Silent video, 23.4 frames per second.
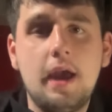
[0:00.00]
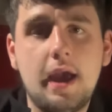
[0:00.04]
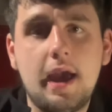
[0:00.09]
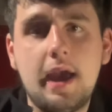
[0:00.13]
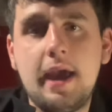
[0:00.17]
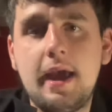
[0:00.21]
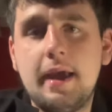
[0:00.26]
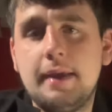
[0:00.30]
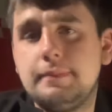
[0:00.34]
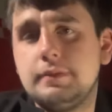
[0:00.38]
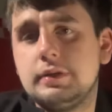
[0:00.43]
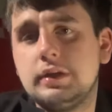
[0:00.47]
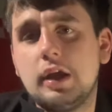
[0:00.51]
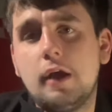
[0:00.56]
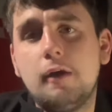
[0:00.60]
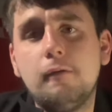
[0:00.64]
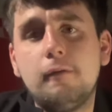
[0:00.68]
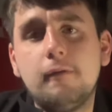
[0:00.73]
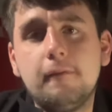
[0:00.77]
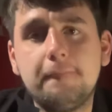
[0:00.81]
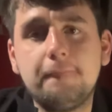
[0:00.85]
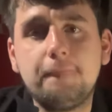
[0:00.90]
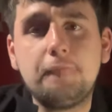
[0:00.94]
Um,
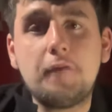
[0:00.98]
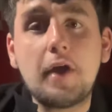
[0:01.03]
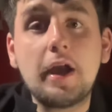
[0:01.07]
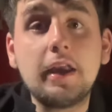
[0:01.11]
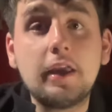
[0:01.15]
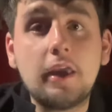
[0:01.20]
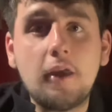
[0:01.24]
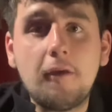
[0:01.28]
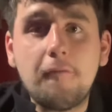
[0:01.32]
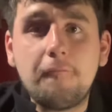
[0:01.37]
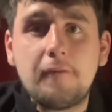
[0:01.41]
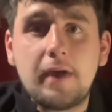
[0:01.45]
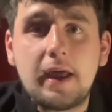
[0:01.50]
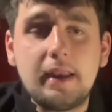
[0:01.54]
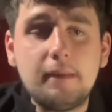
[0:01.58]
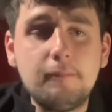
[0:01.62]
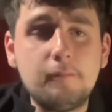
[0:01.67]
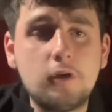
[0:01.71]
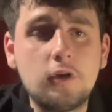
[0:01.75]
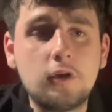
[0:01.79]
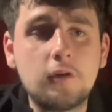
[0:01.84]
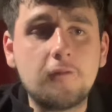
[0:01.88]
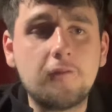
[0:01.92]
so thank you very
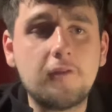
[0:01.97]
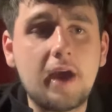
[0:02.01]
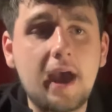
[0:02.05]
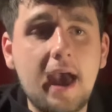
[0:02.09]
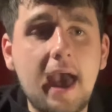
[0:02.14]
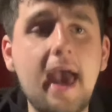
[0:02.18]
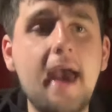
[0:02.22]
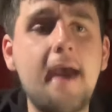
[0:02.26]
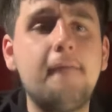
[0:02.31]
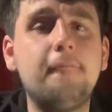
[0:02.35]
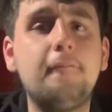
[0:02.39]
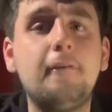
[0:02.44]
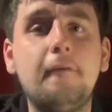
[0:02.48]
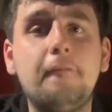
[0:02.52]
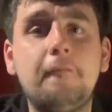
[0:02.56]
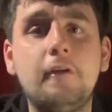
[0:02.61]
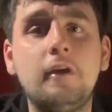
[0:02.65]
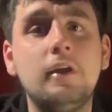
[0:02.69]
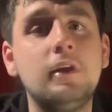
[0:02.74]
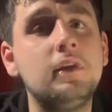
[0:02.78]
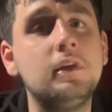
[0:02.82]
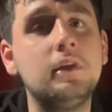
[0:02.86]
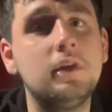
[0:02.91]
much for
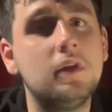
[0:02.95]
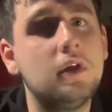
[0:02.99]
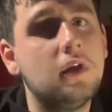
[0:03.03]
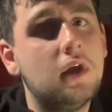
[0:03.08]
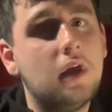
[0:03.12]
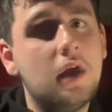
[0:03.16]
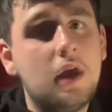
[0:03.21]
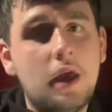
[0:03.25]
everything.